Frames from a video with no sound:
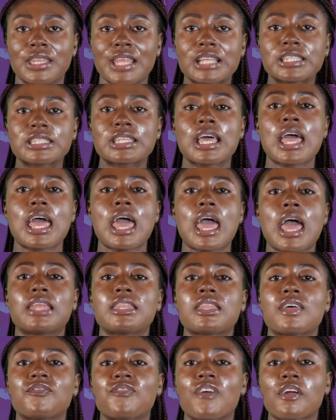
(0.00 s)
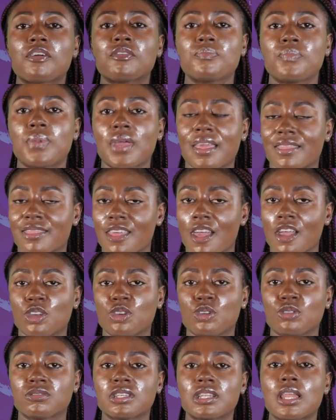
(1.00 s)
with us. And a very big
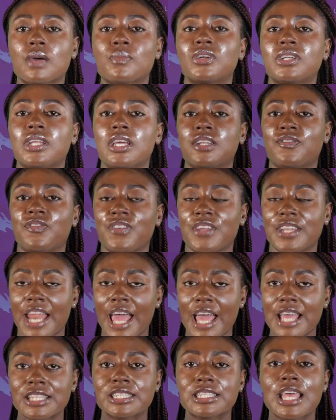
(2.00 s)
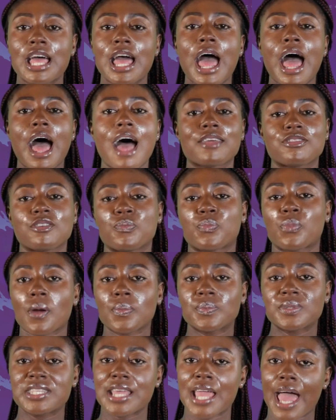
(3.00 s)
thank you to Lemonade Finance and the
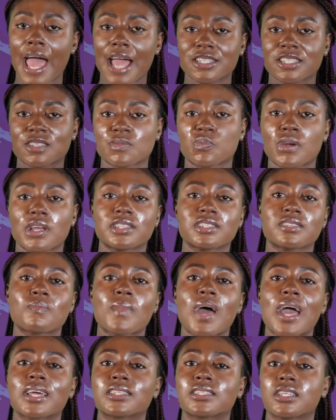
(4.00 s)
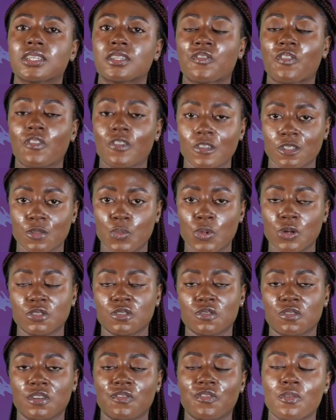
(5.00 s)
Property Express magazine for
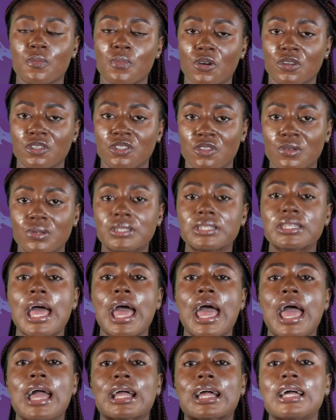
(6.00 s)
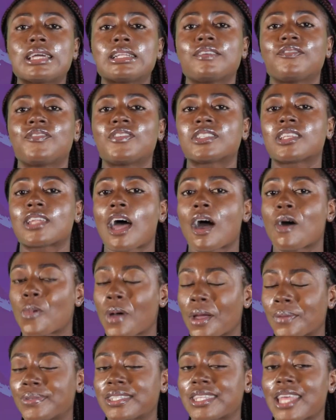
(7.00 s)
sponsoring. For more news, kindly visit our
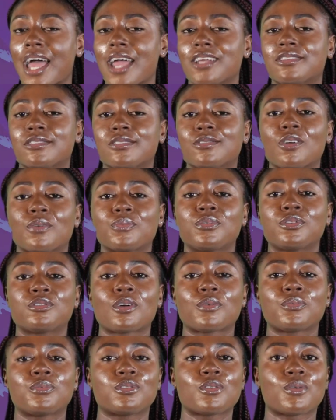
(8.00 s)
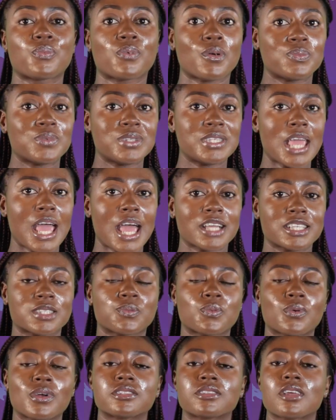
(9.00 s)
website,
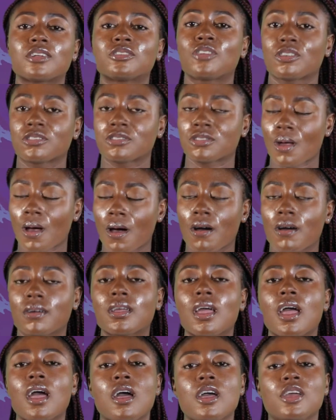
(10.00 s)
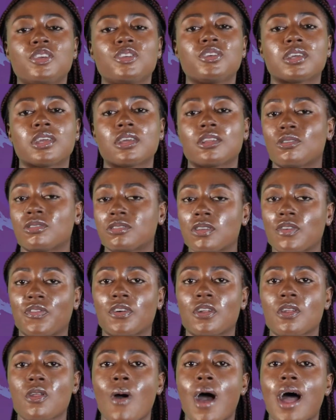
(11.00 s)
www.propertyexpress.org. You can also
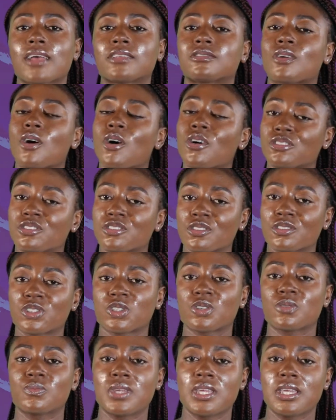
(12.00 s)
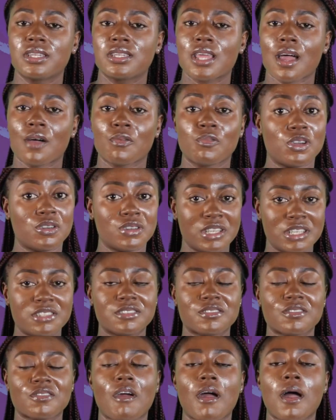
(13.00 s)
follow us on social media. We're on
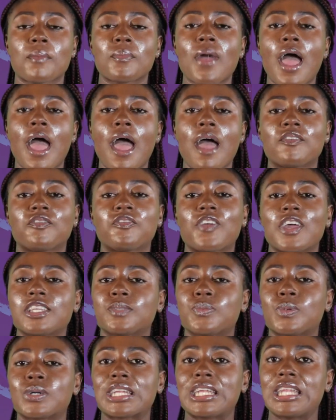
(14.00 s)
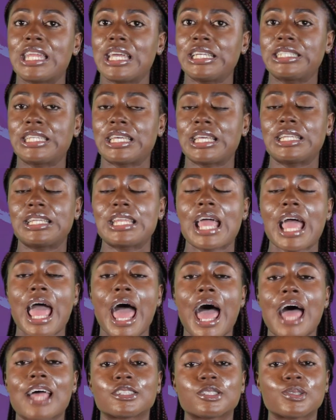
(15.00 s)
Instagram, Facebook, LinkedIn,
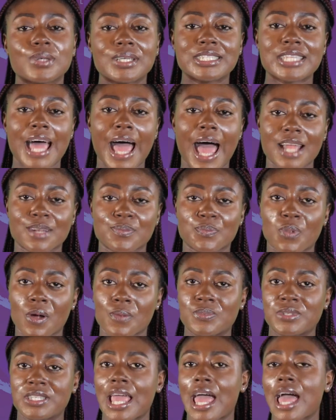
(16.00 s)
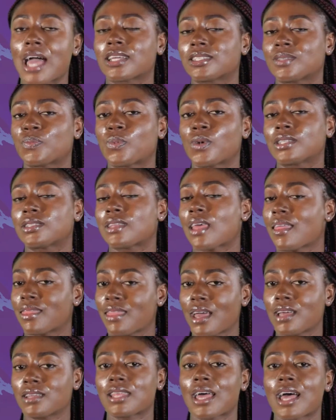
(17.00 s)
and Twitter at Property Express.
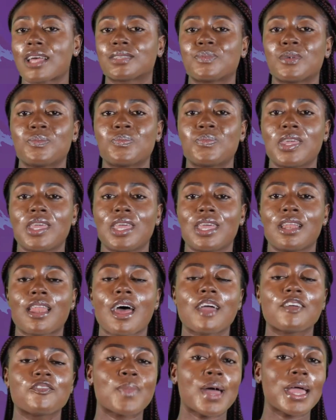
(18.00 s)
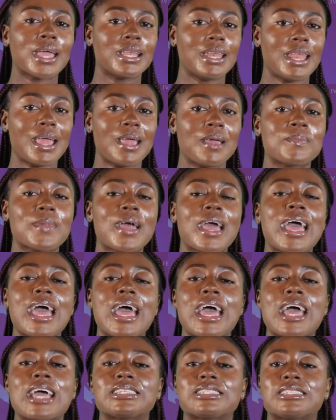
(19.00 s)
This has been PE Live. My name
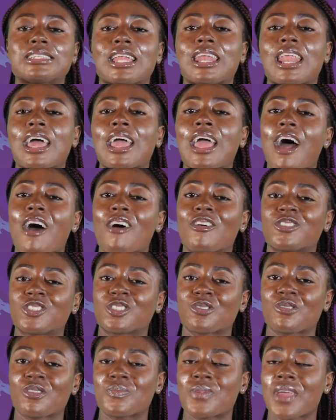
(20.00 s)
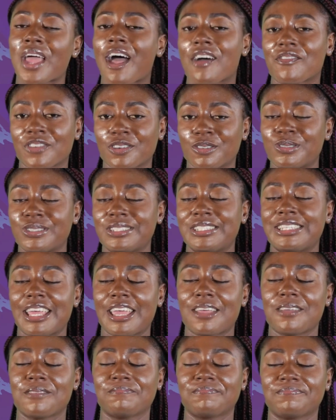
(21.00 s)
is Nanaya Otrebia. Have a good
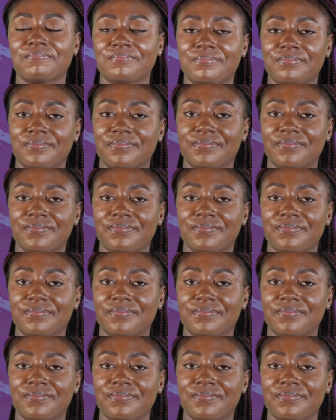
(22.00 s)
day.